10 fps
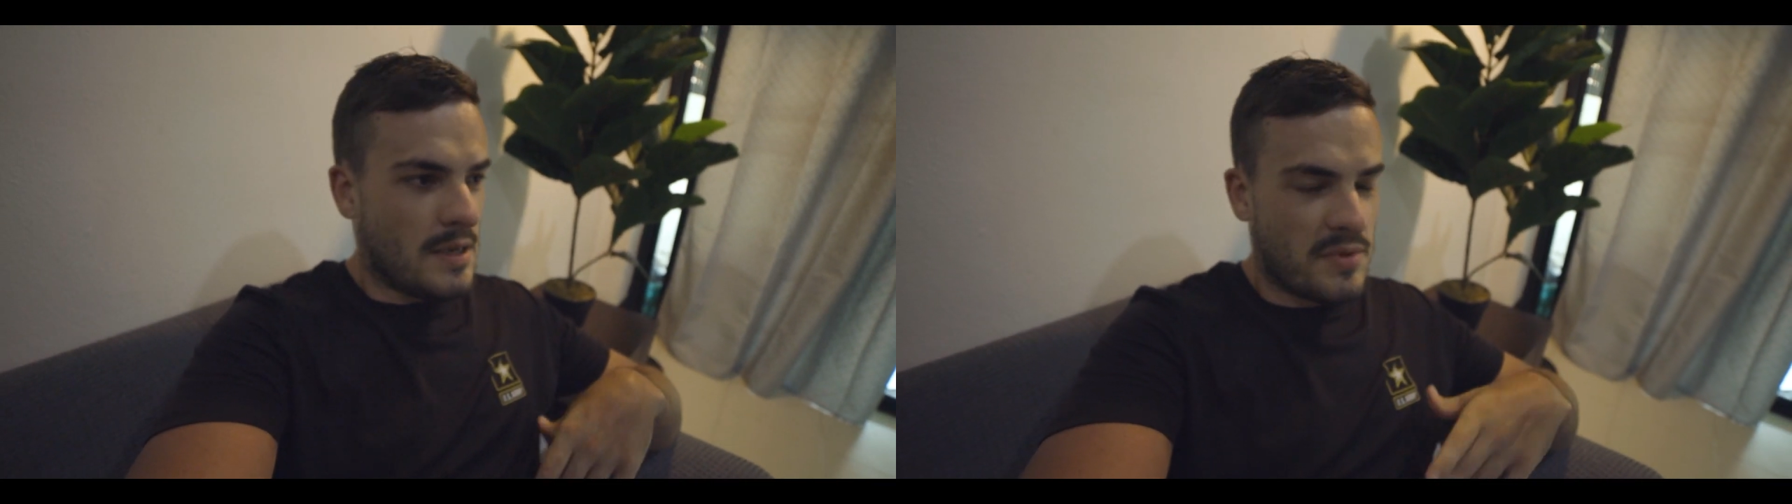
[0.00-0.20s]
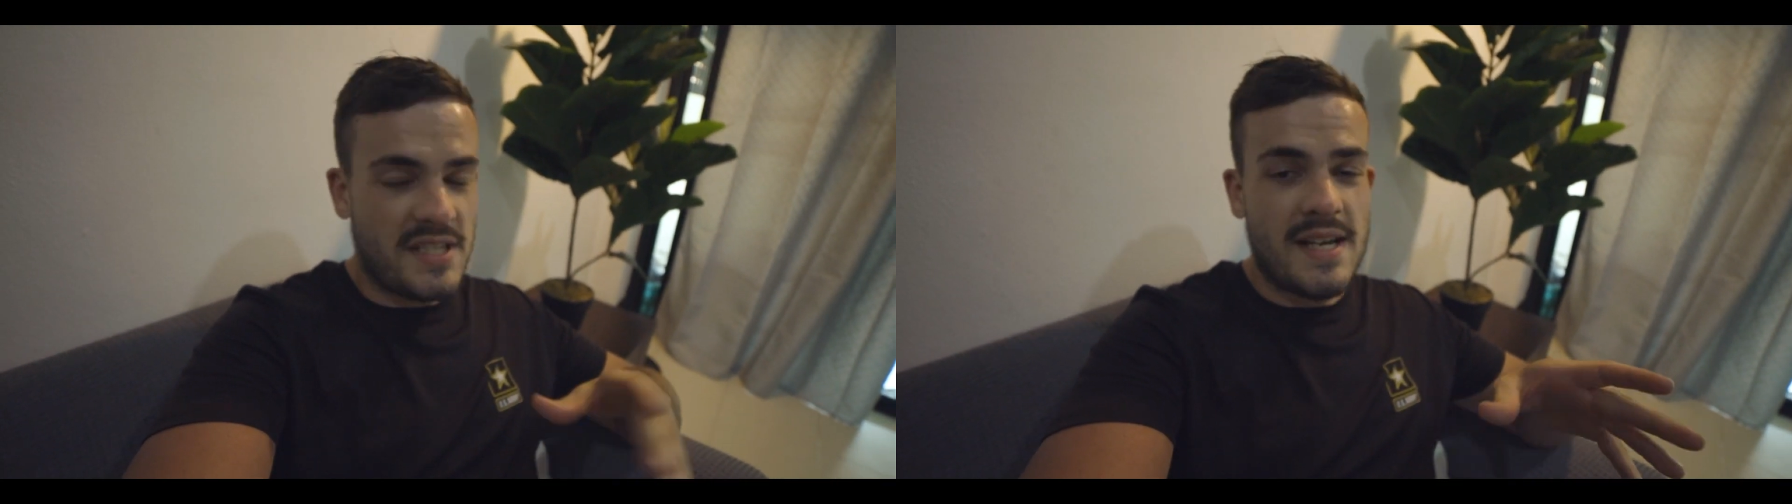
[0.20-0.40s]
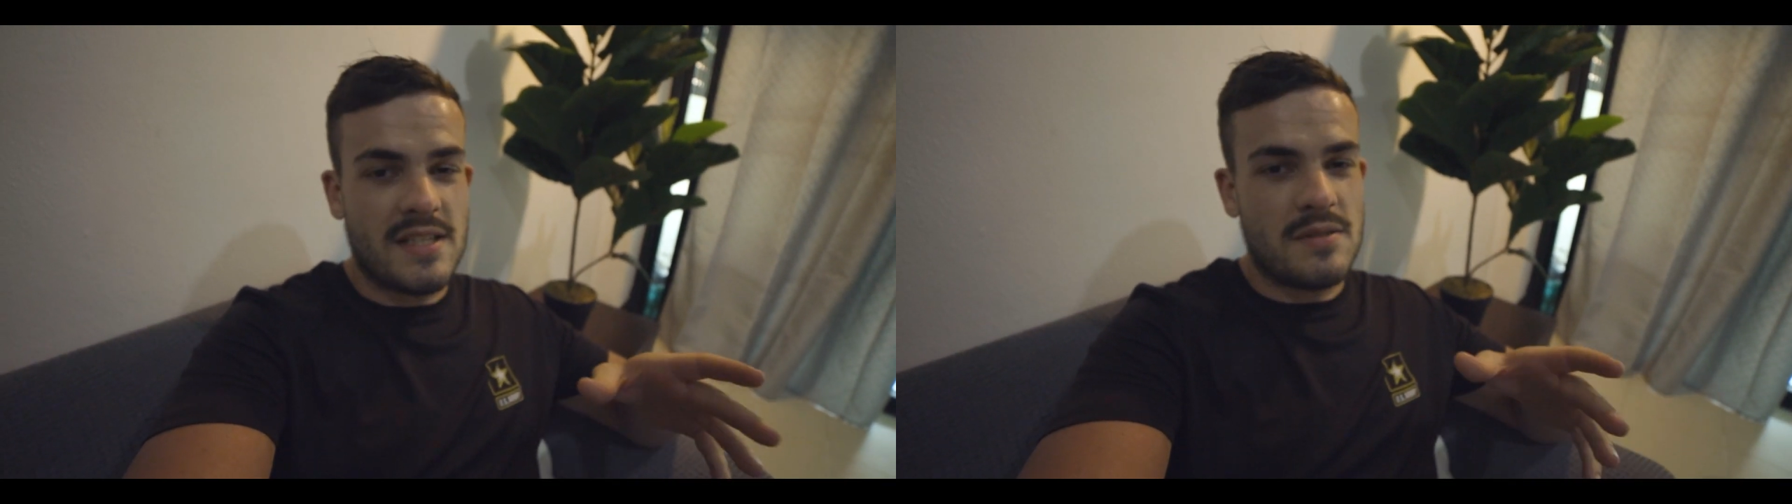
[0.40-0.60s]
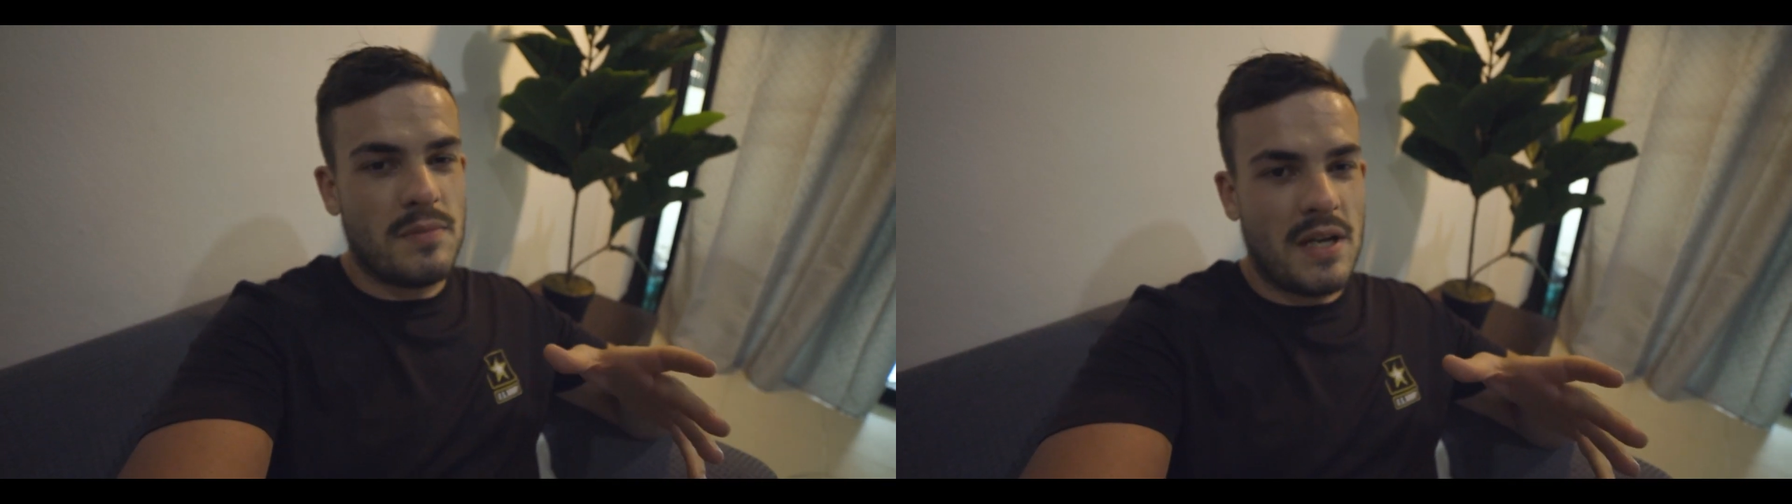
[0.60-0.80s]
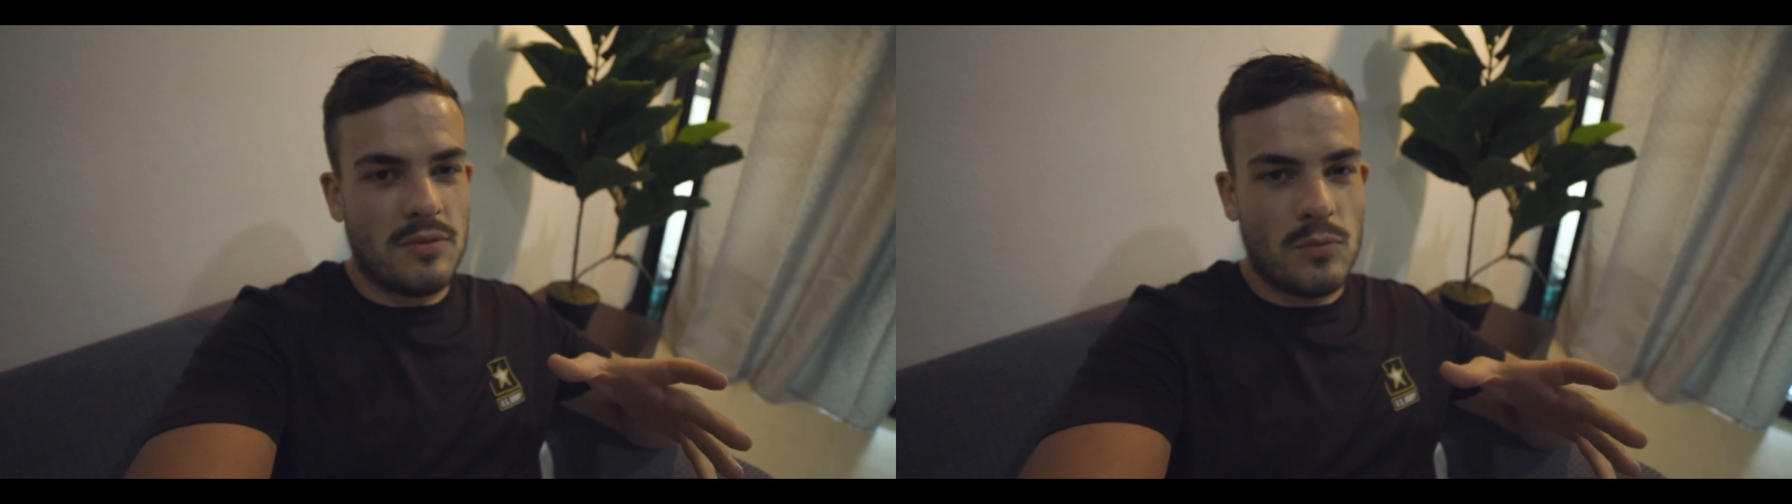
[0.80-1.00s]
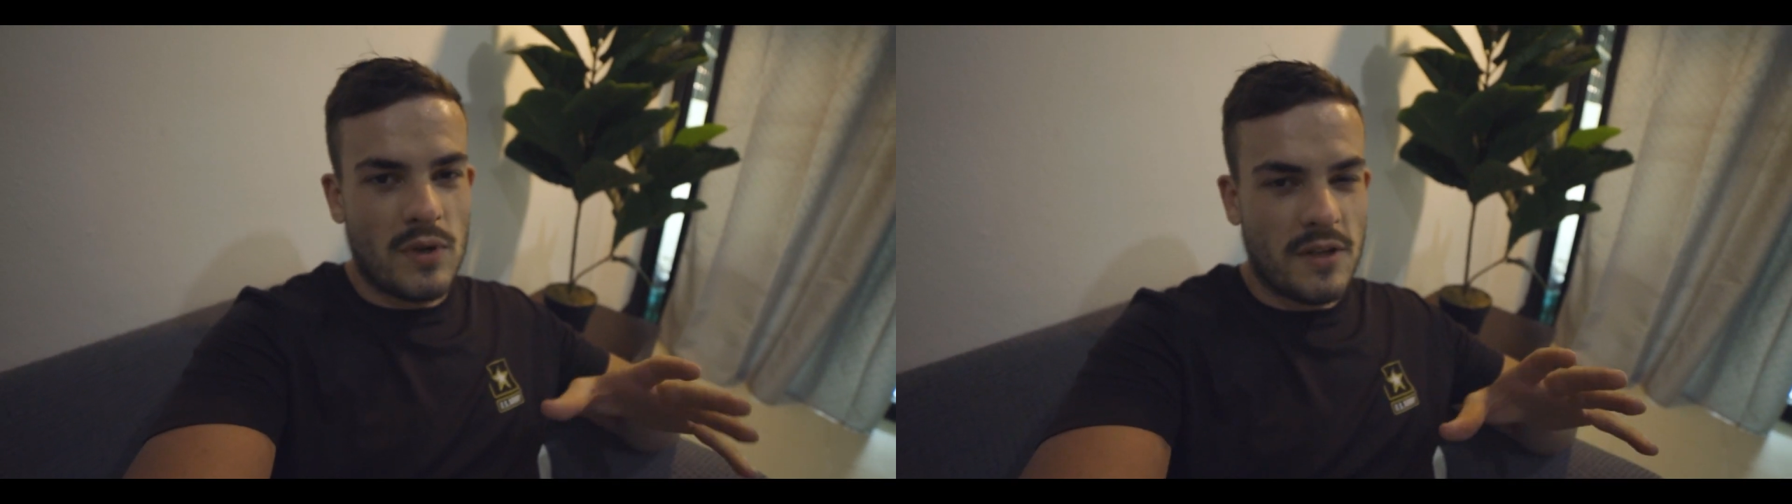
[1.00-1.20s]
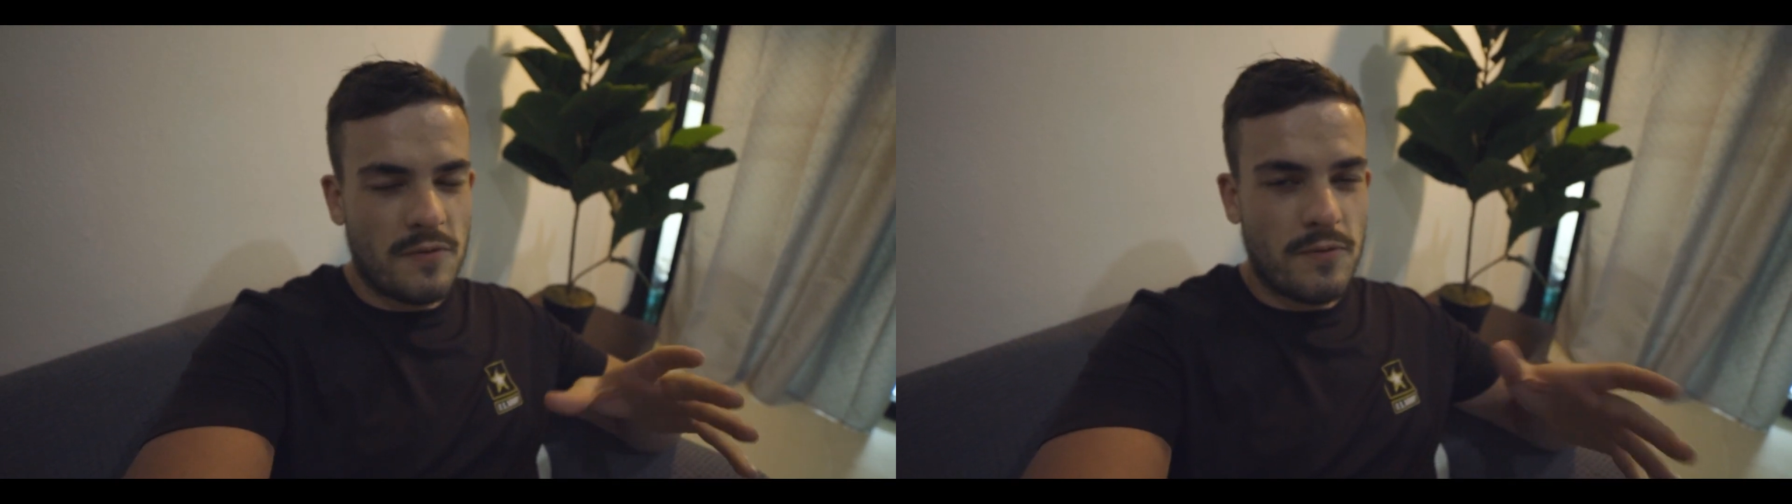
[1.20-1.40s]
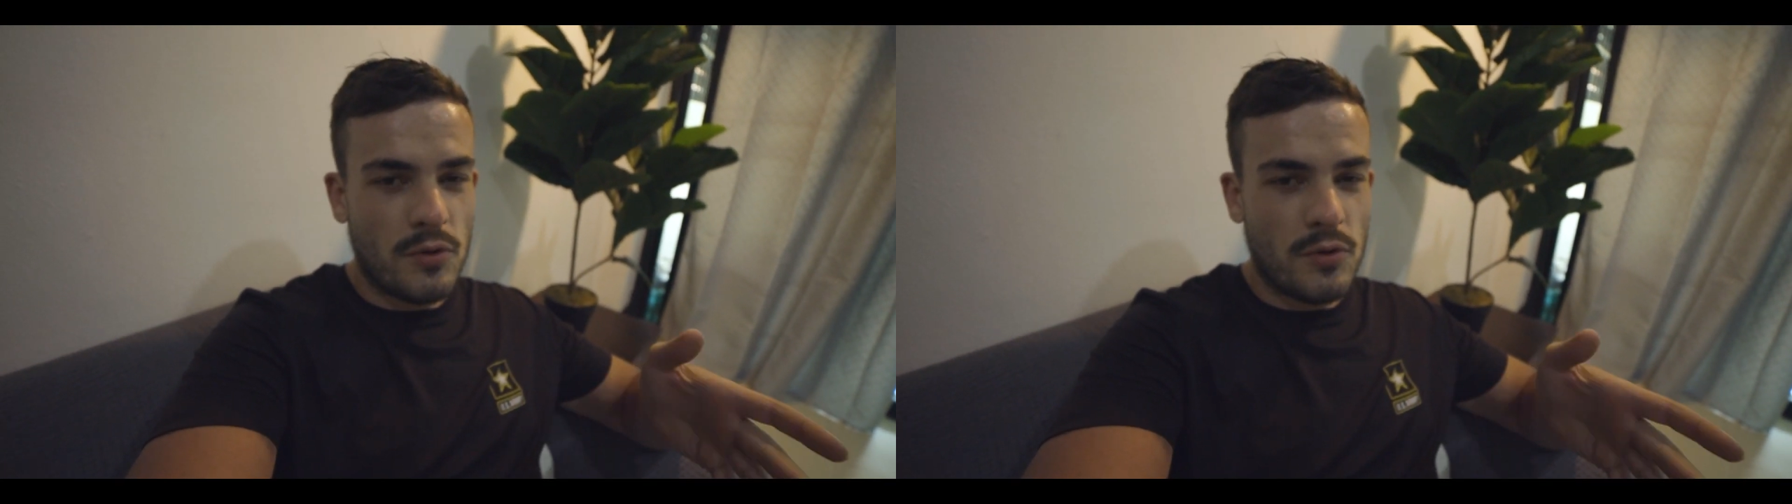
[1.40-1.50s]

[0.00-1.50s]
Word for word: But yeah, it's about what